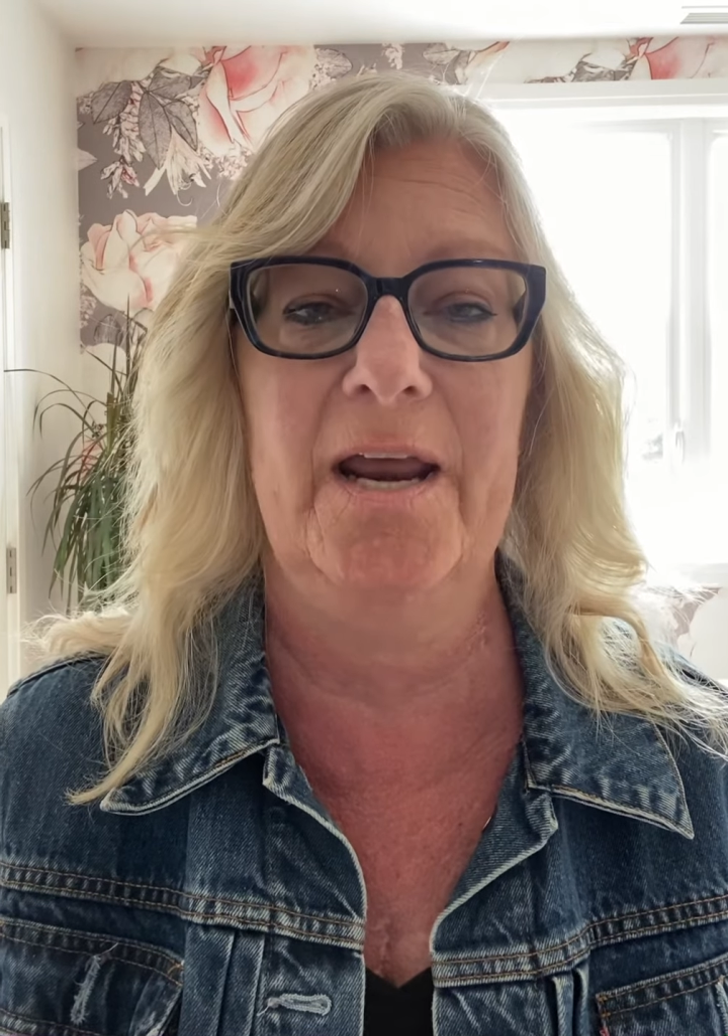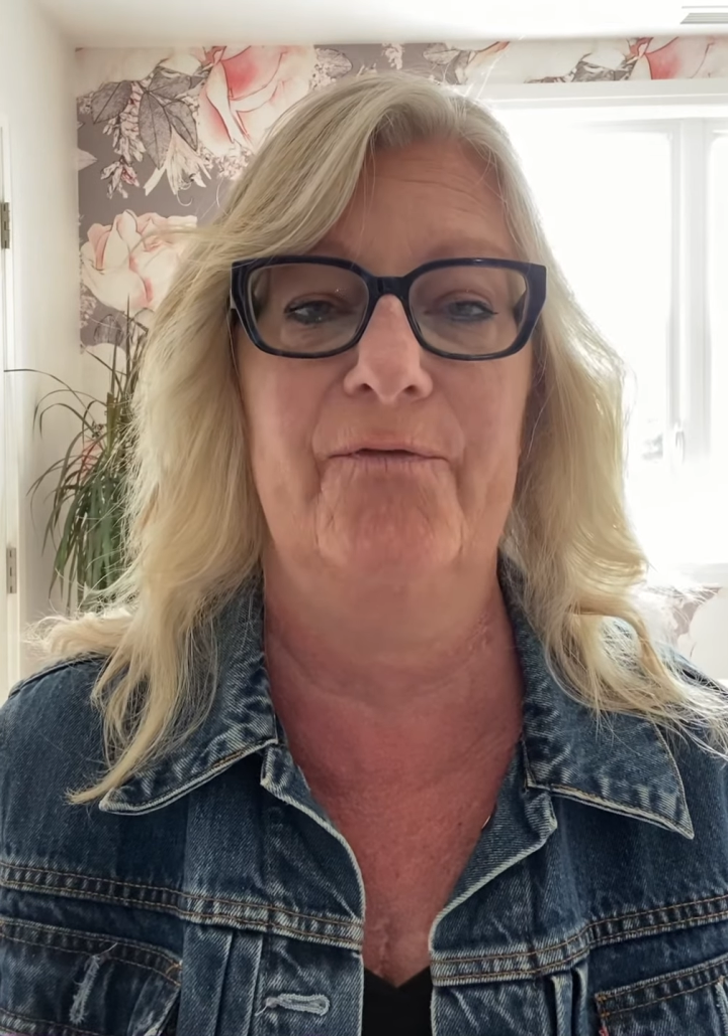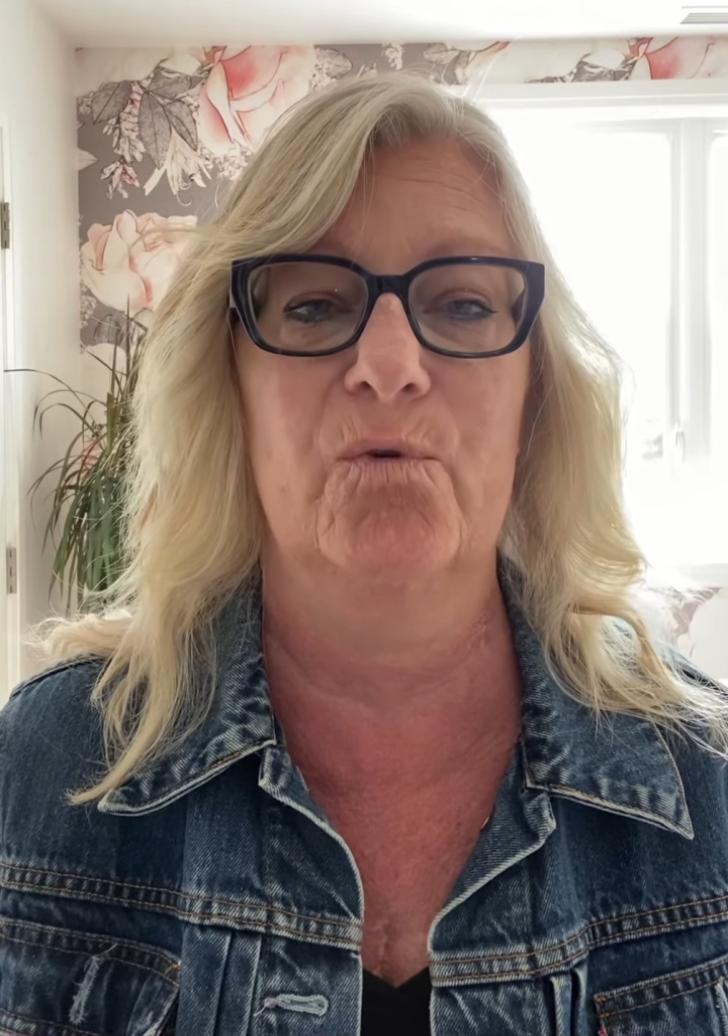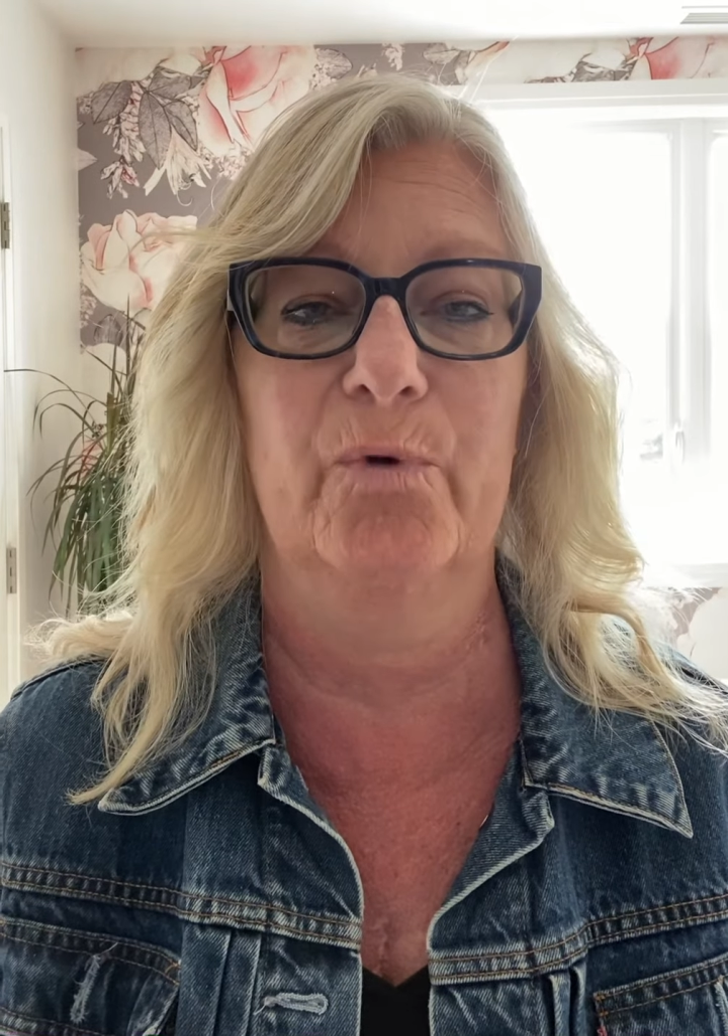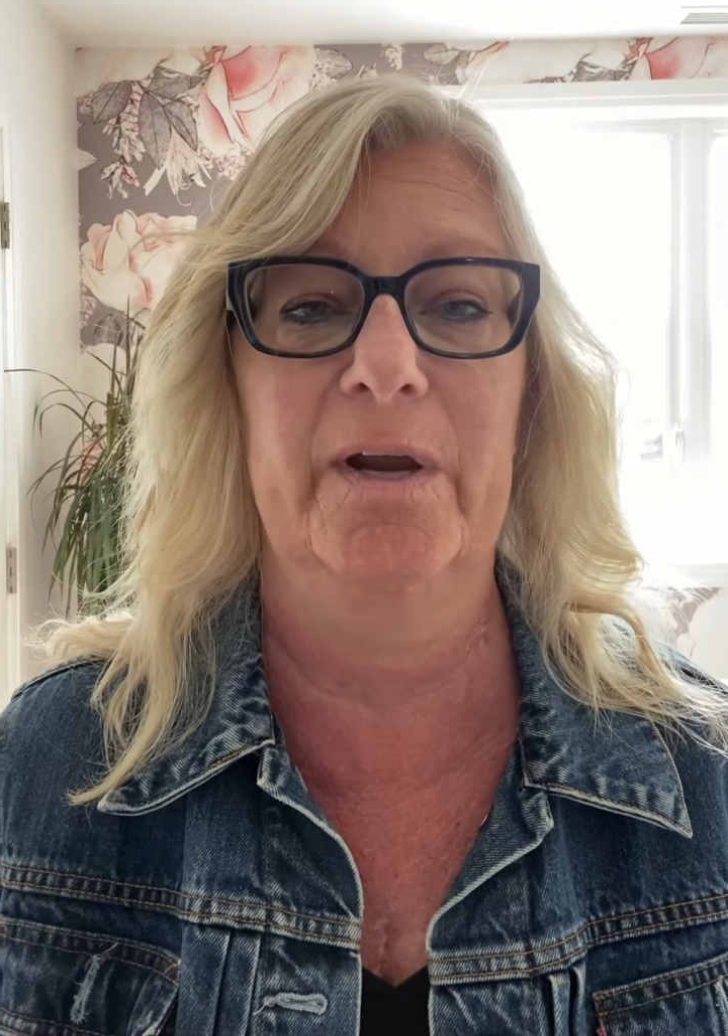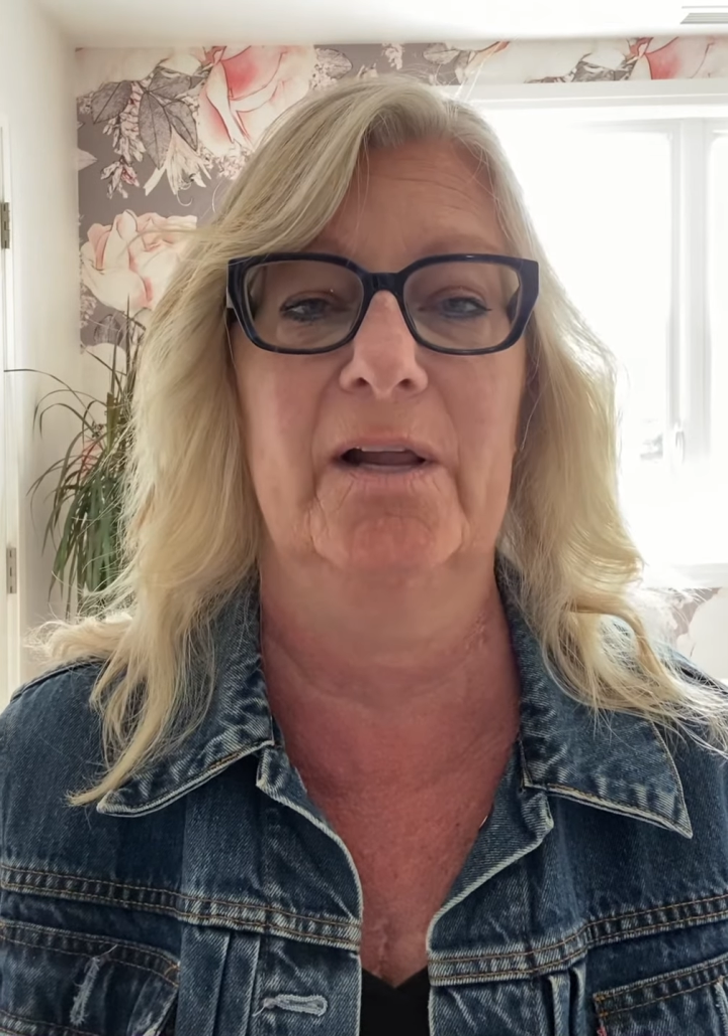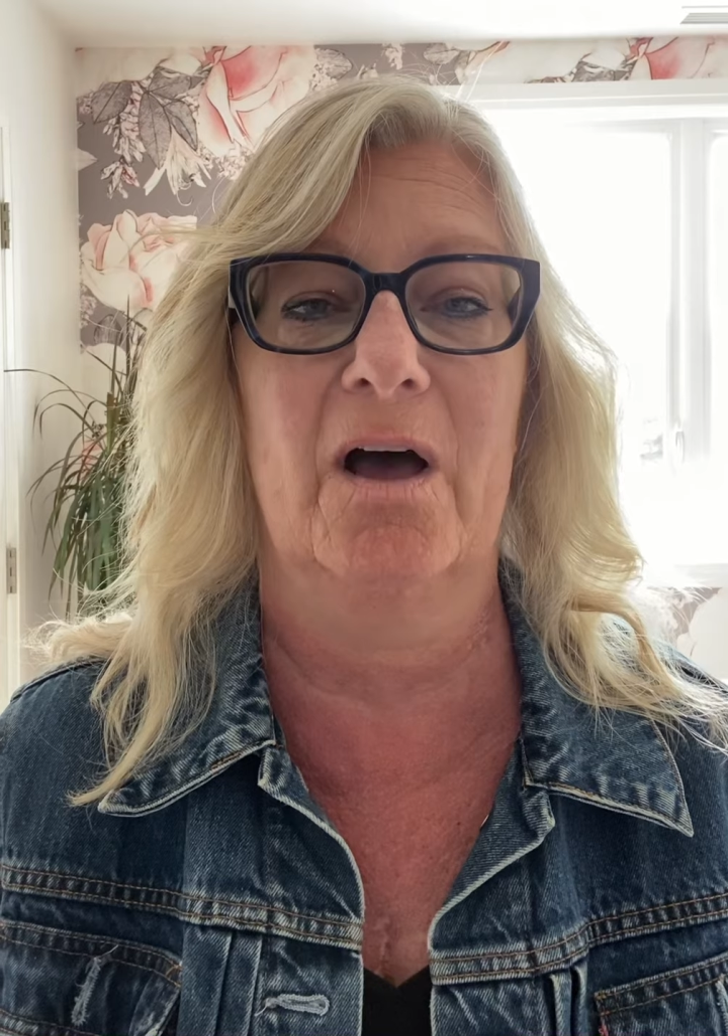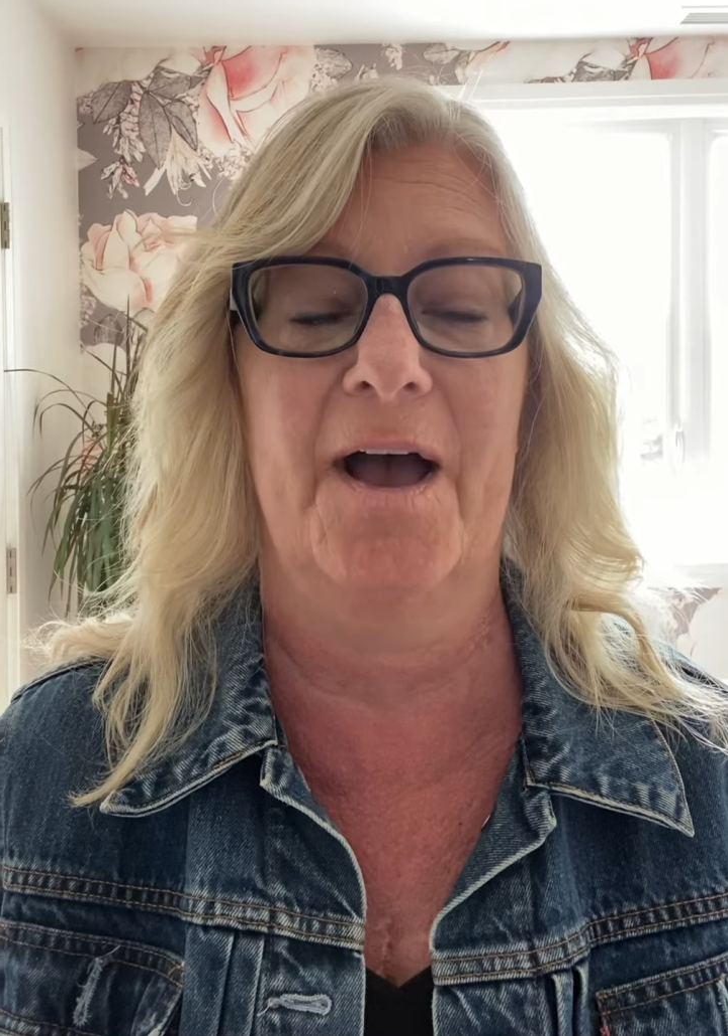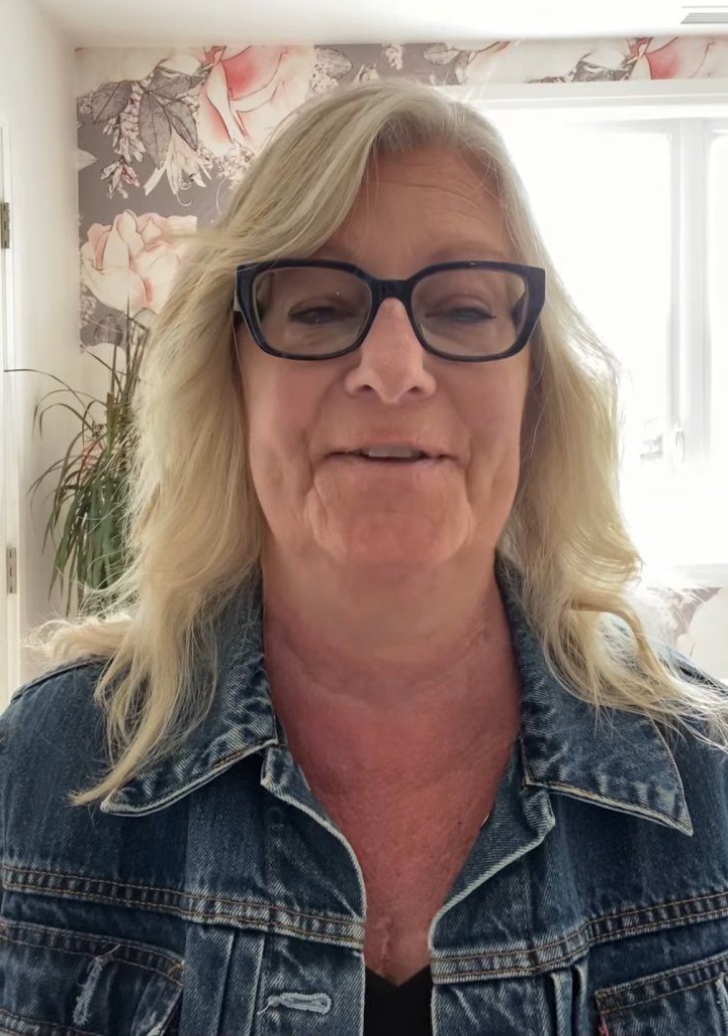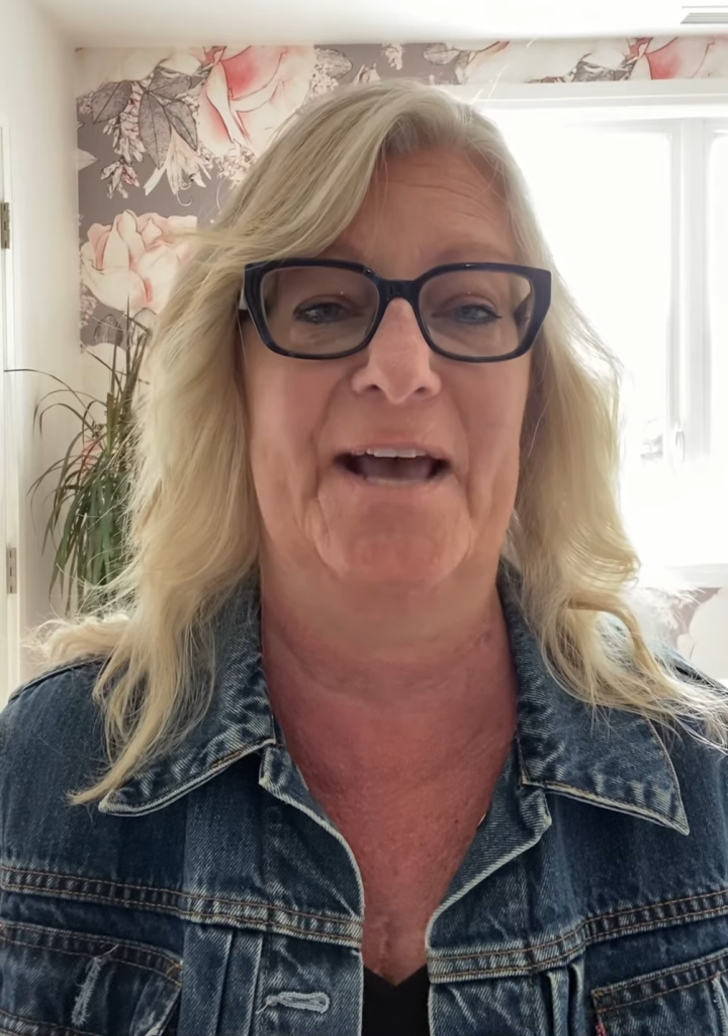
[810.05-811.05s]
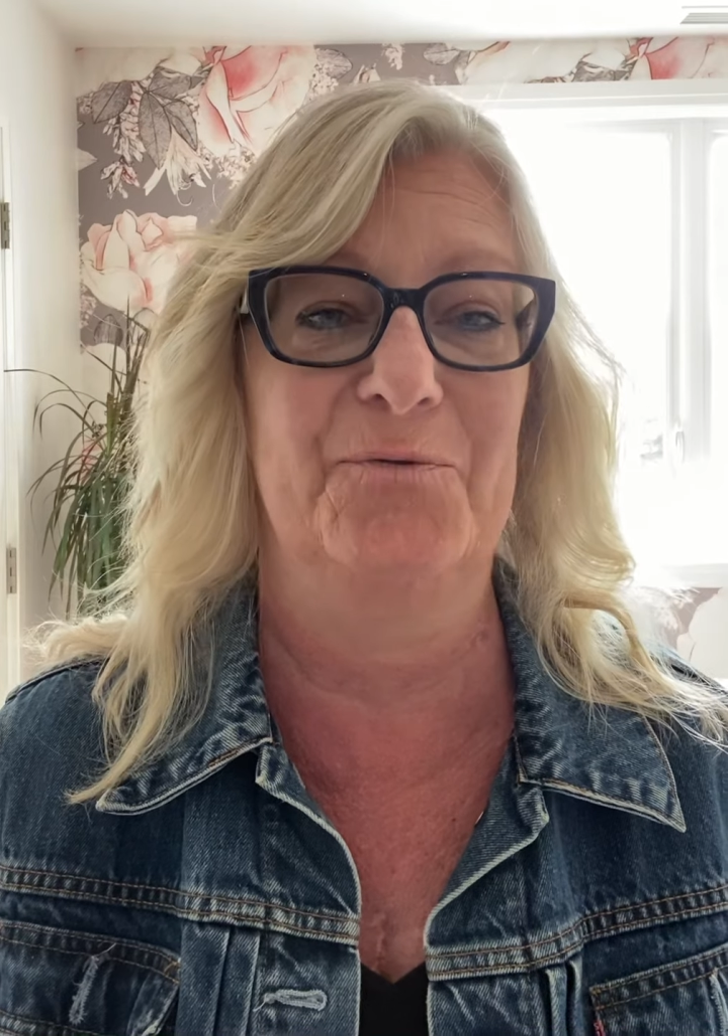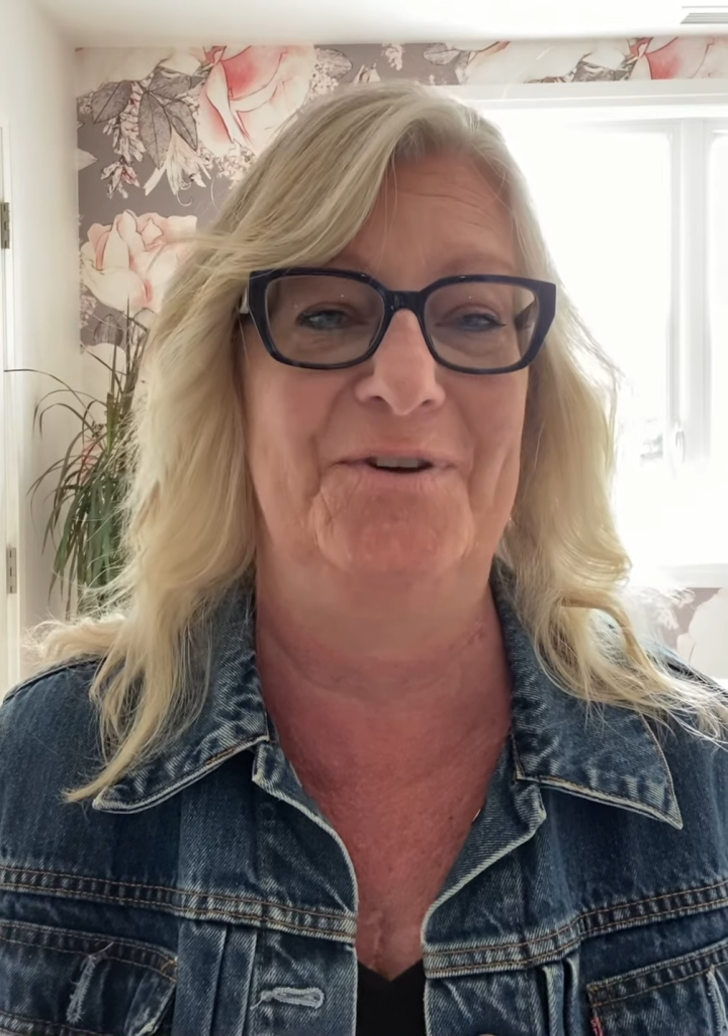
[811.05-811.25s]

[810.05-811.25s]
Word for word: even realize how